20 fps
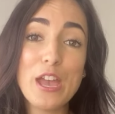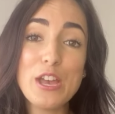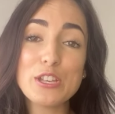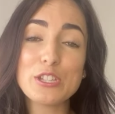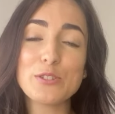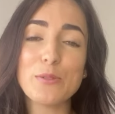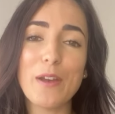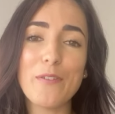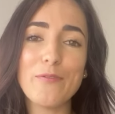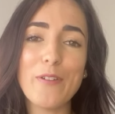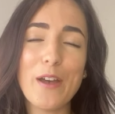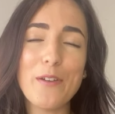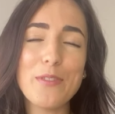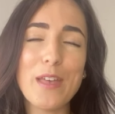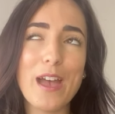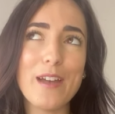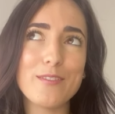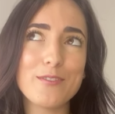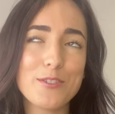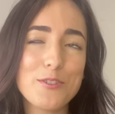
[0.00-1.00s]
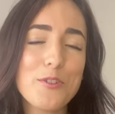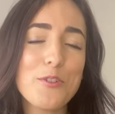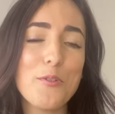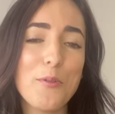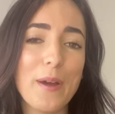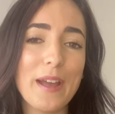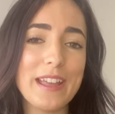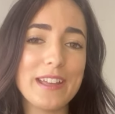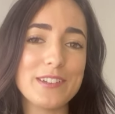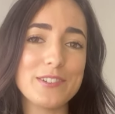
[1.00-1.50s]
So I found that
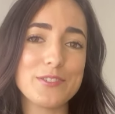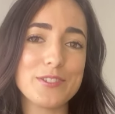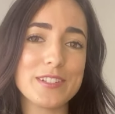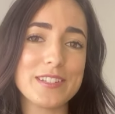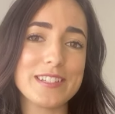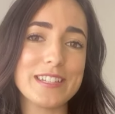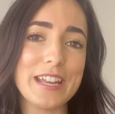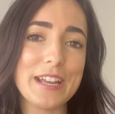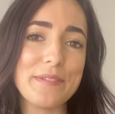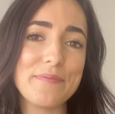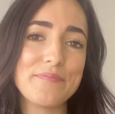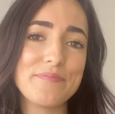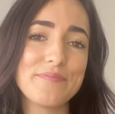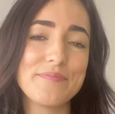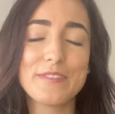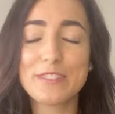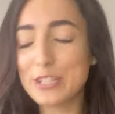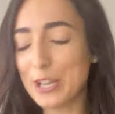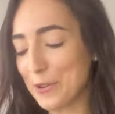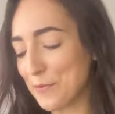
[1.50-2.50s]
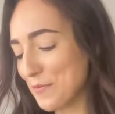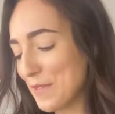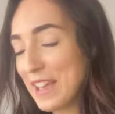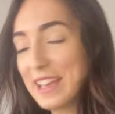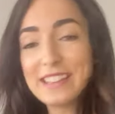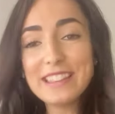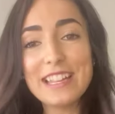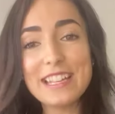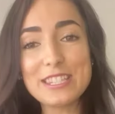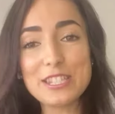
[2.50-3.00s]
quite interesting. So
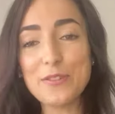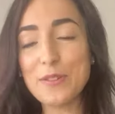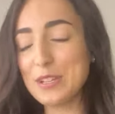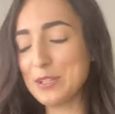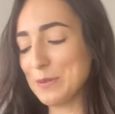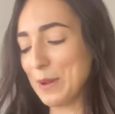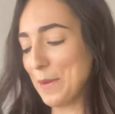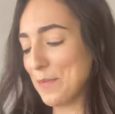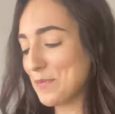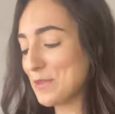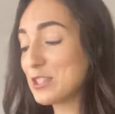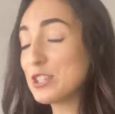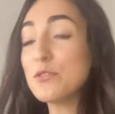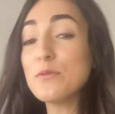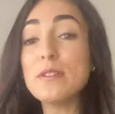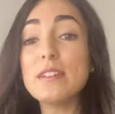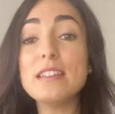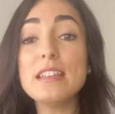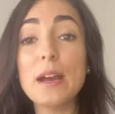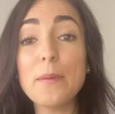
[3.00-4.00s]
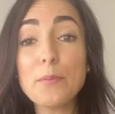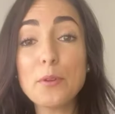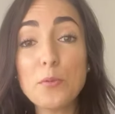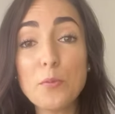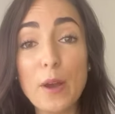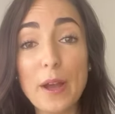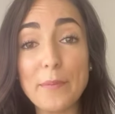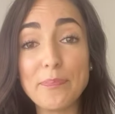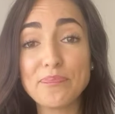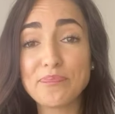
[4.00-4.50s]
let's go into it. So, number
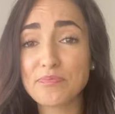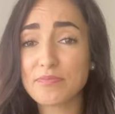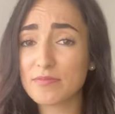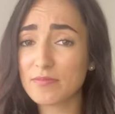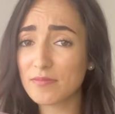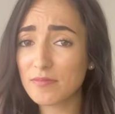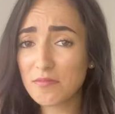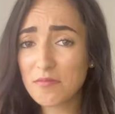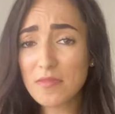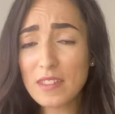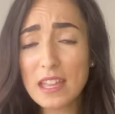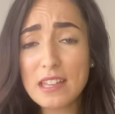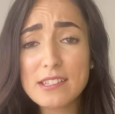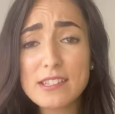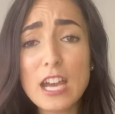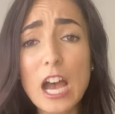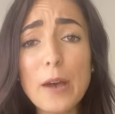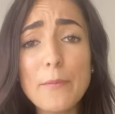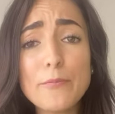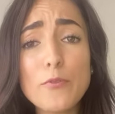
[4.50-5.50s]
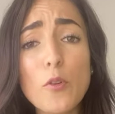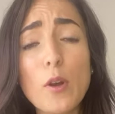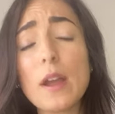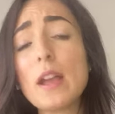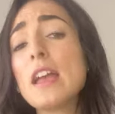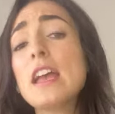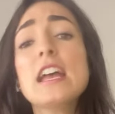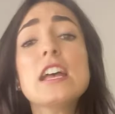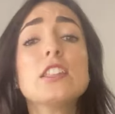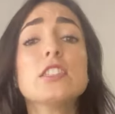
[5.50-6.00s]
one, top four.
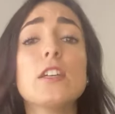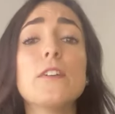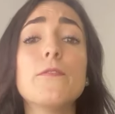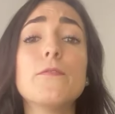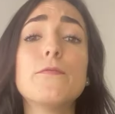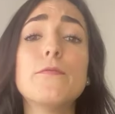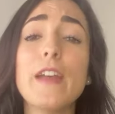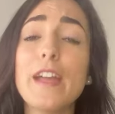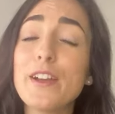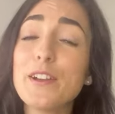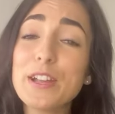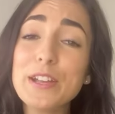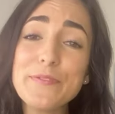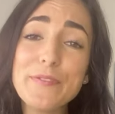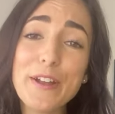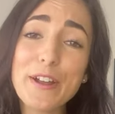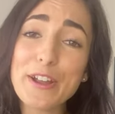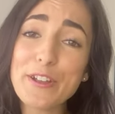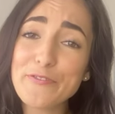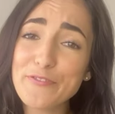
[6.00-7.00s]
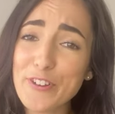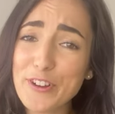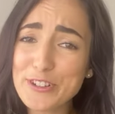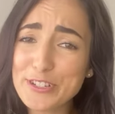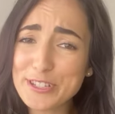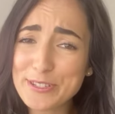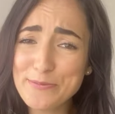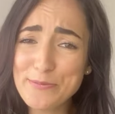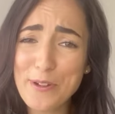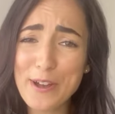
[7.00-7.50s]
The very
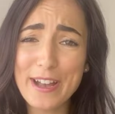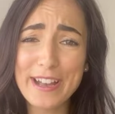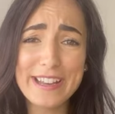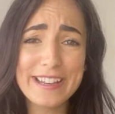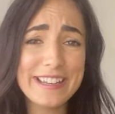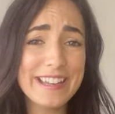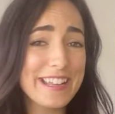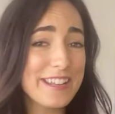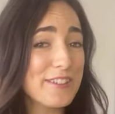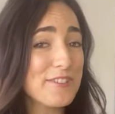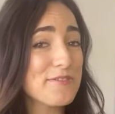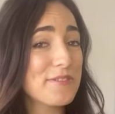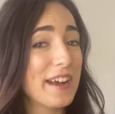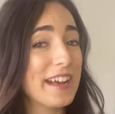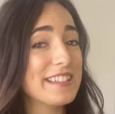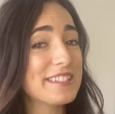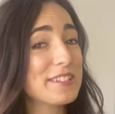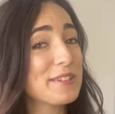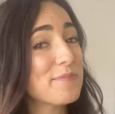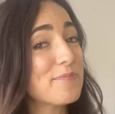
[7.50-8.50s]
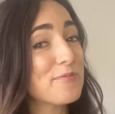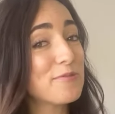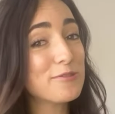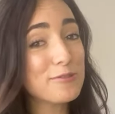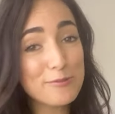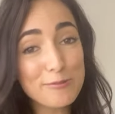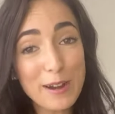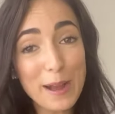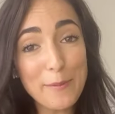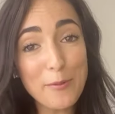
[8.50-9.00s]
first one, you guys could
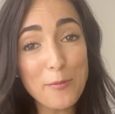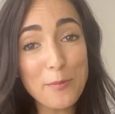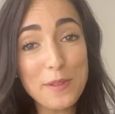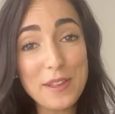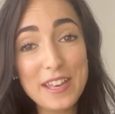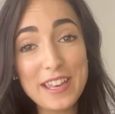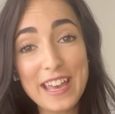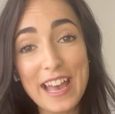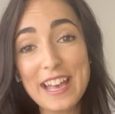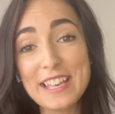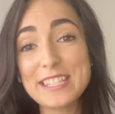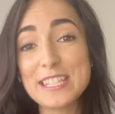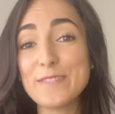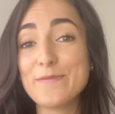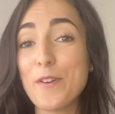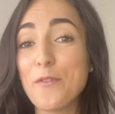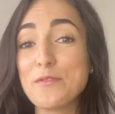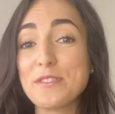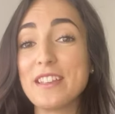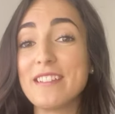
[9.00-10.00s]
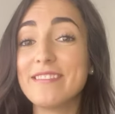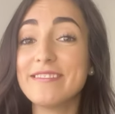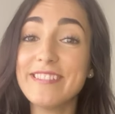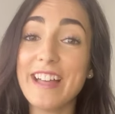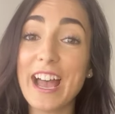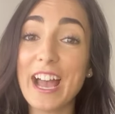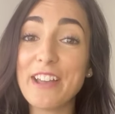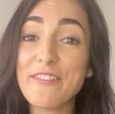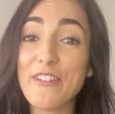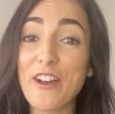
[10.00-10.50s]
probably guess if it was a
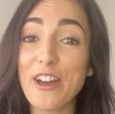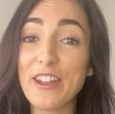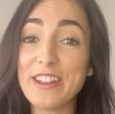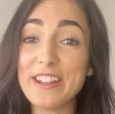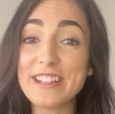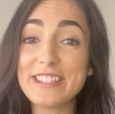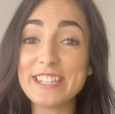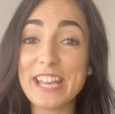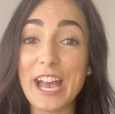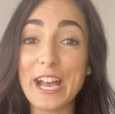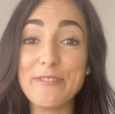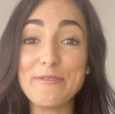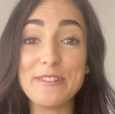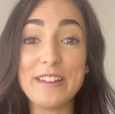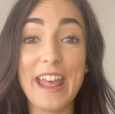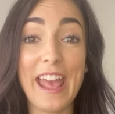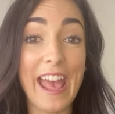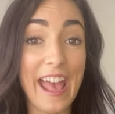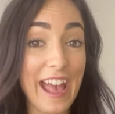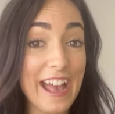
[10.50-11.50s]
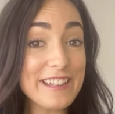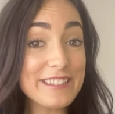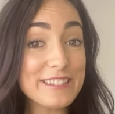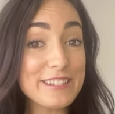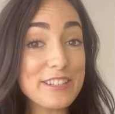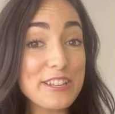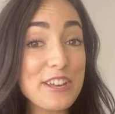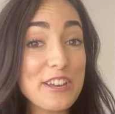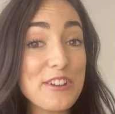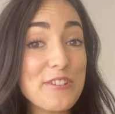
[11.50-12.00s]
live audience, I would
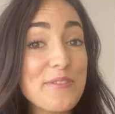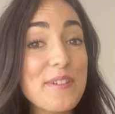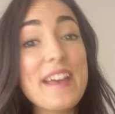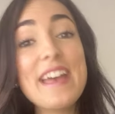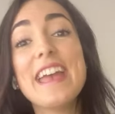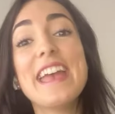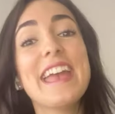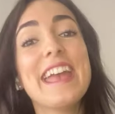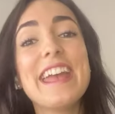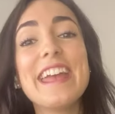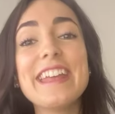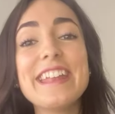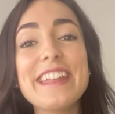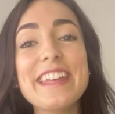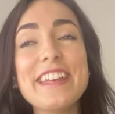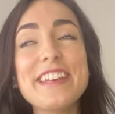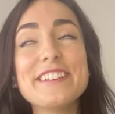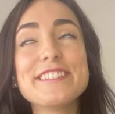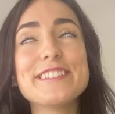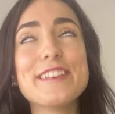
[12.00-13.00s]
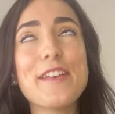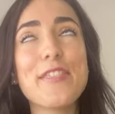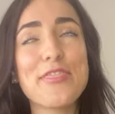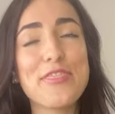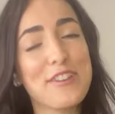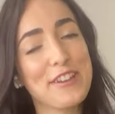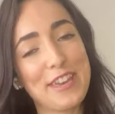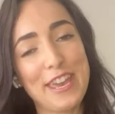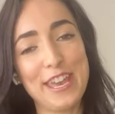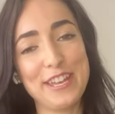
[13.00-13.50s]
ask you. It is
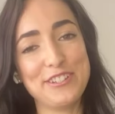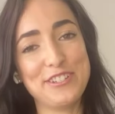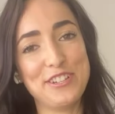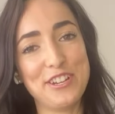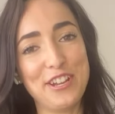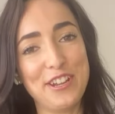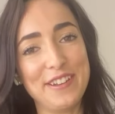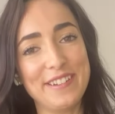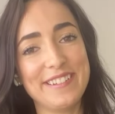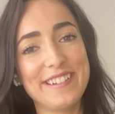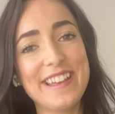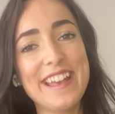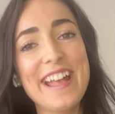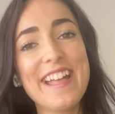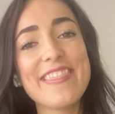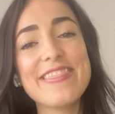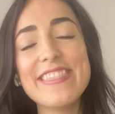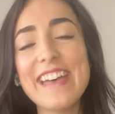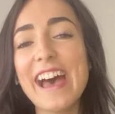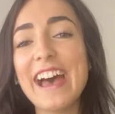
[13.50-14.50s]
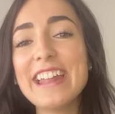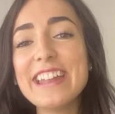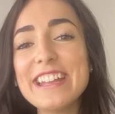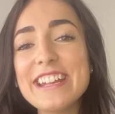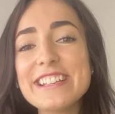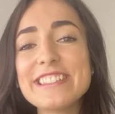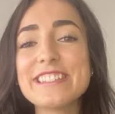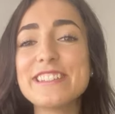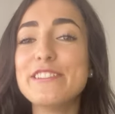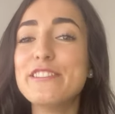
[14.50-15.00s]
the kitchen. That
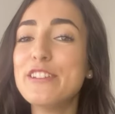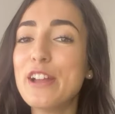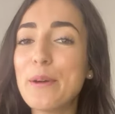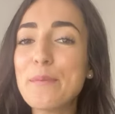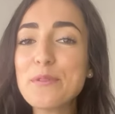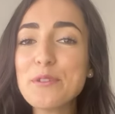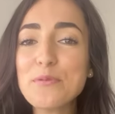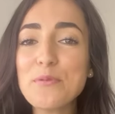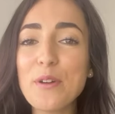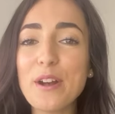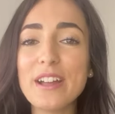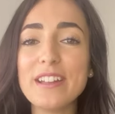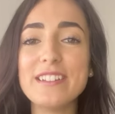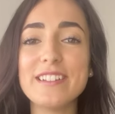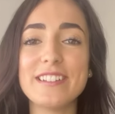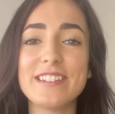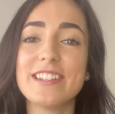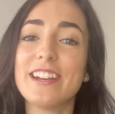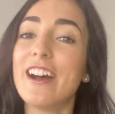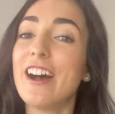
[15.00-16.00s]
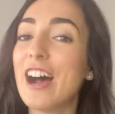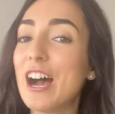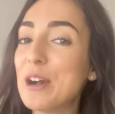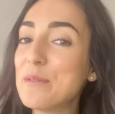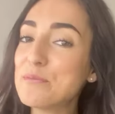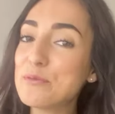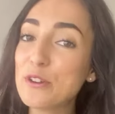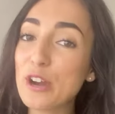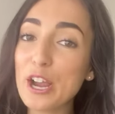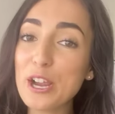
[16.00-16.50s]
is number one
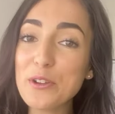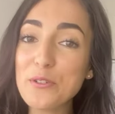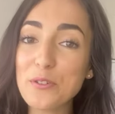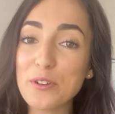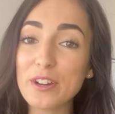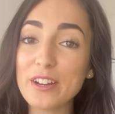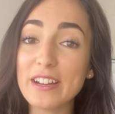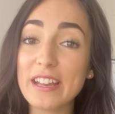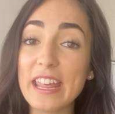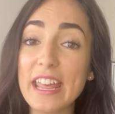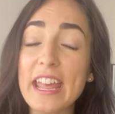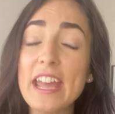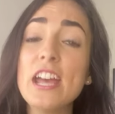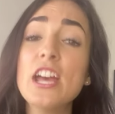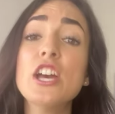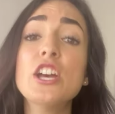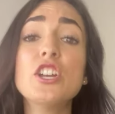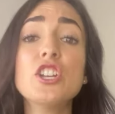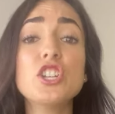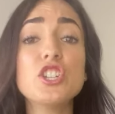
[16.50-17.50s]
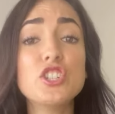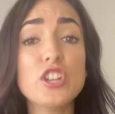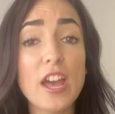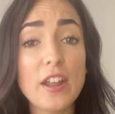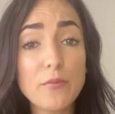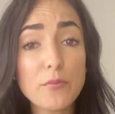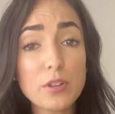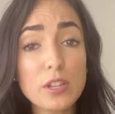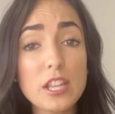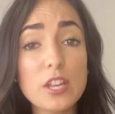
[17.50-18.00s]
top priority.
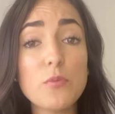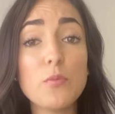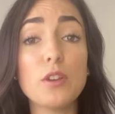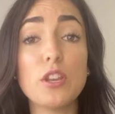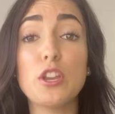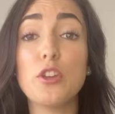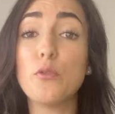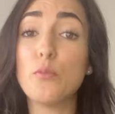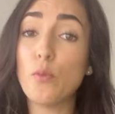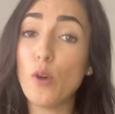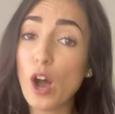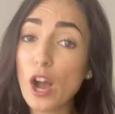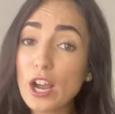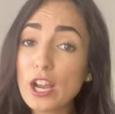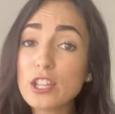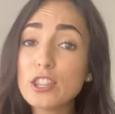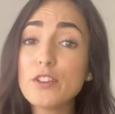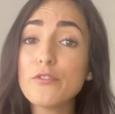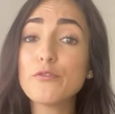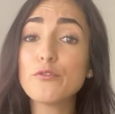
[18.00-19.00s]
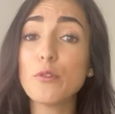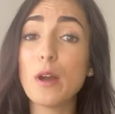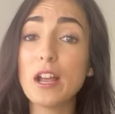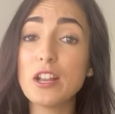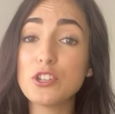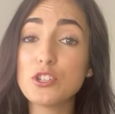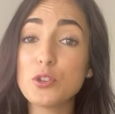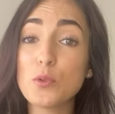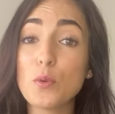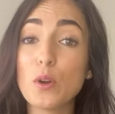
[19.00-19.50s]
Generally, when you walk in the
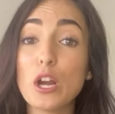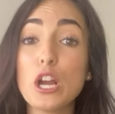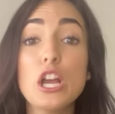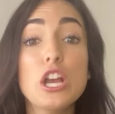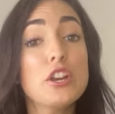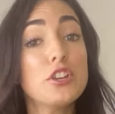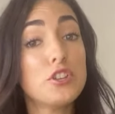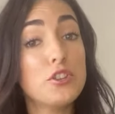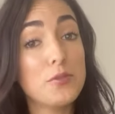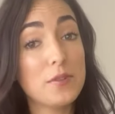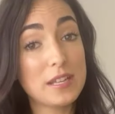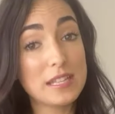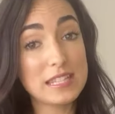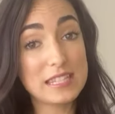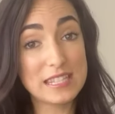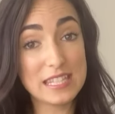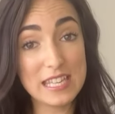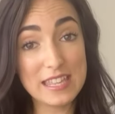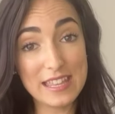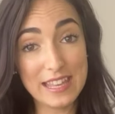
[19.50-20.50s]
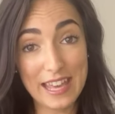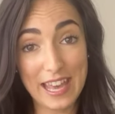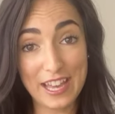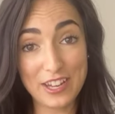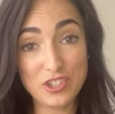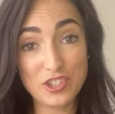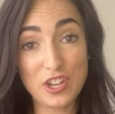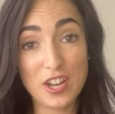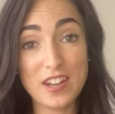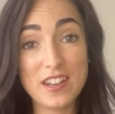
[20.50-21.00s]
front door, you can see the
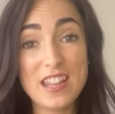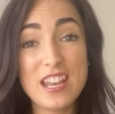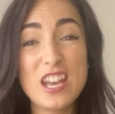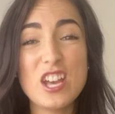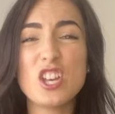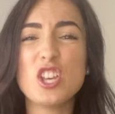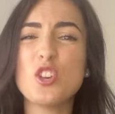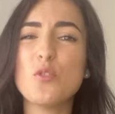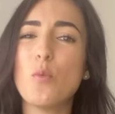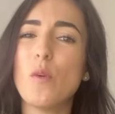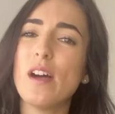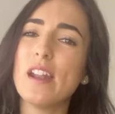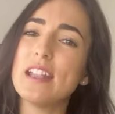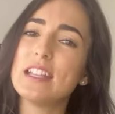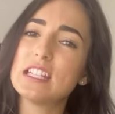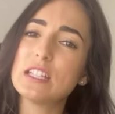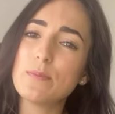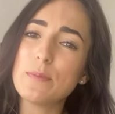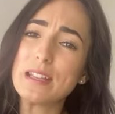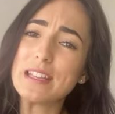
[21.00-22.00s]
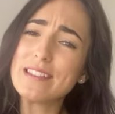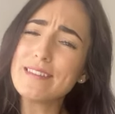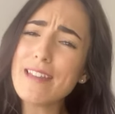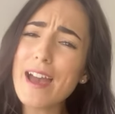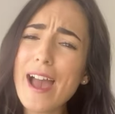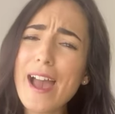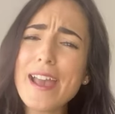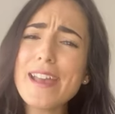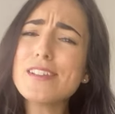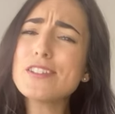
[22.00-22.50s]
kitchen. You want it to be
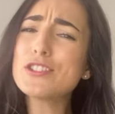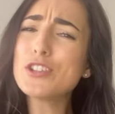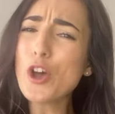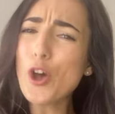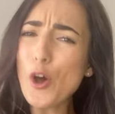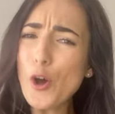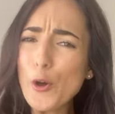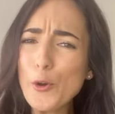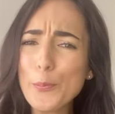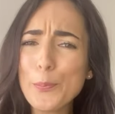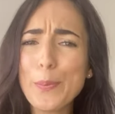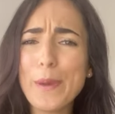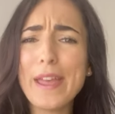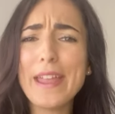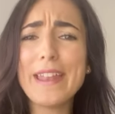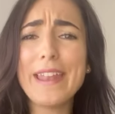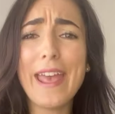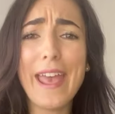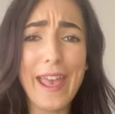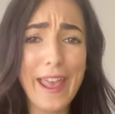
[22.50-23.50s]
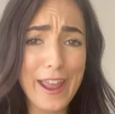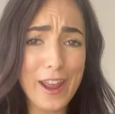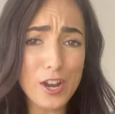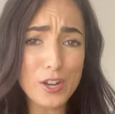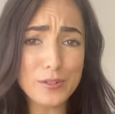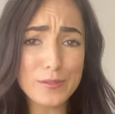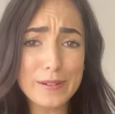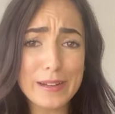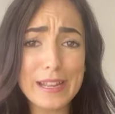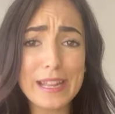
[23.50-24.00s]
nice, open,
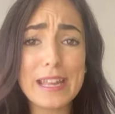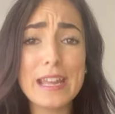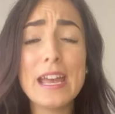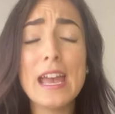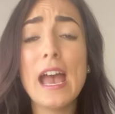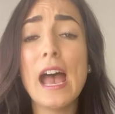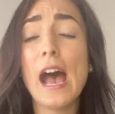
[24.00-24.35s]
airy,